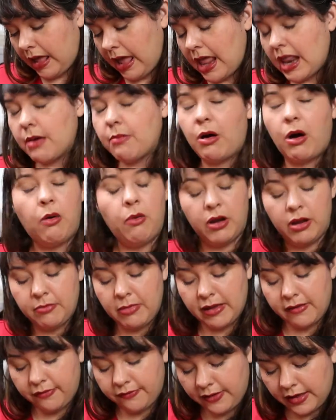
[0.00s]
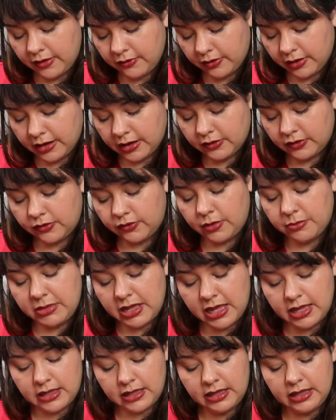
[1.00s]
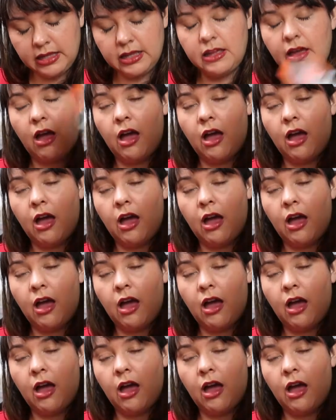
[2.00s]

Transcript: and I bought one of my favorites from Yankee,